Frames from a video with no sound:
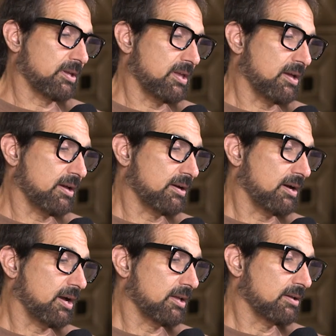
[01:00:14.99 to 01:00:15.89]

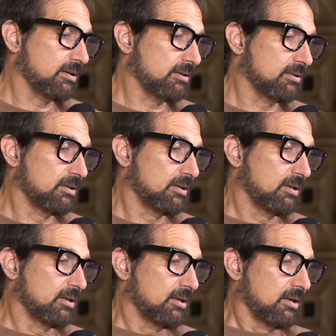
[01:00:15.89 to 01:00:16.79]
Yeah,
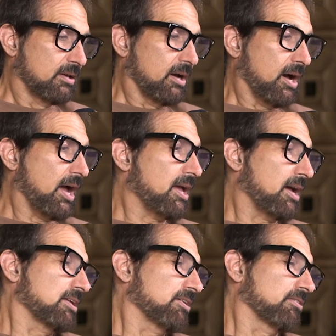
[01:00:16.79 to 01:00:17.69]

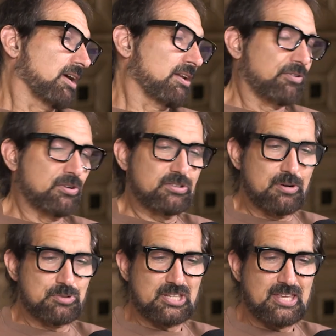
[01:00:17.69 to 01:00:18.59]
at first
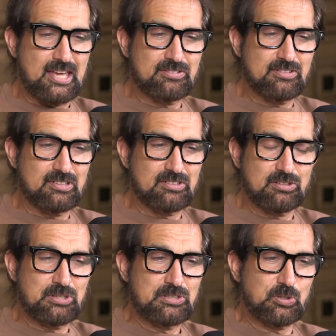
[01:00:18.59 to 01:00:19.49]
I was against it
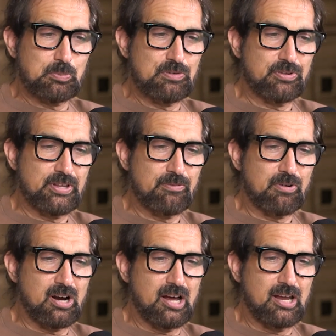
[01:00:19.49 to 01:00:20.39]
until he took me for that
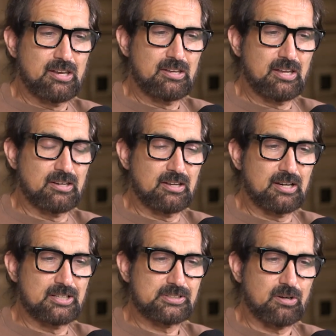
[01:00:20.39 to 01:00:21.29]
ride, and then
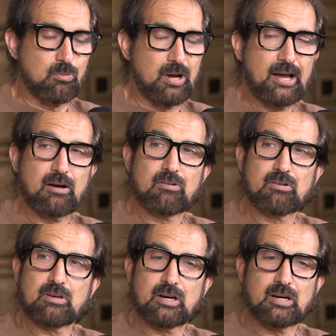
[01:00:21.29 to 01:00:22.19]
I was like, wow.
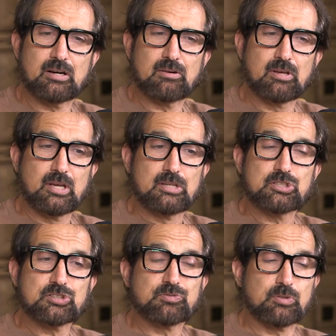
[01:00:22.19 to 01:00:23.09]

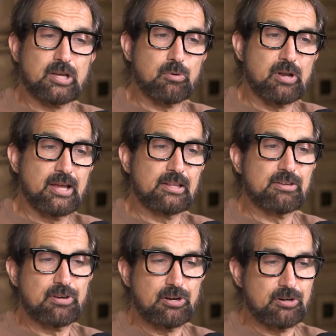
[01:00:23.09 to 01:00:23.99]
Just like when I
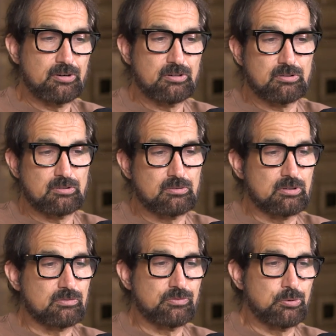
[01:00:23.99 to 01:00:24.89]
leave here
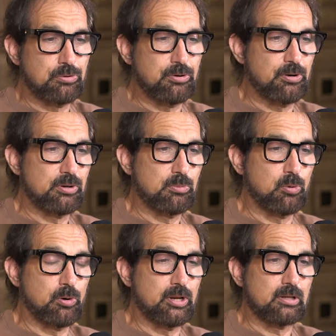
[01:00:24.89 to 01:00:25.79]
at 4:30 in the
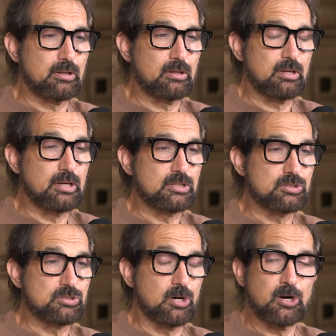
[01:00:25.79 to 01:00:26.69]
morning and
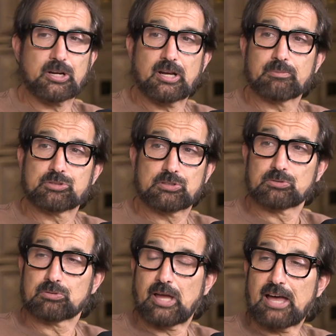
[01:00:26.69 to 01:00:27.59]
it's dark and I'm
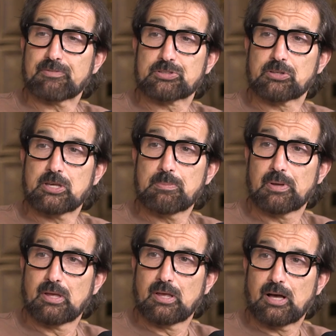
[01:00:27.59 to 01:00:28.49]
still half asleep,
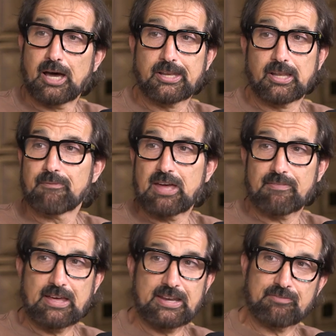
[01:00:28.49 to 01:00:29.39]
I'd love to
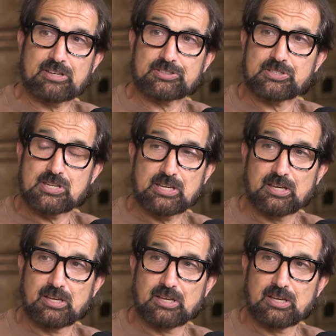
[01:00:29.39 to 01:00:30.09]
have that FSD.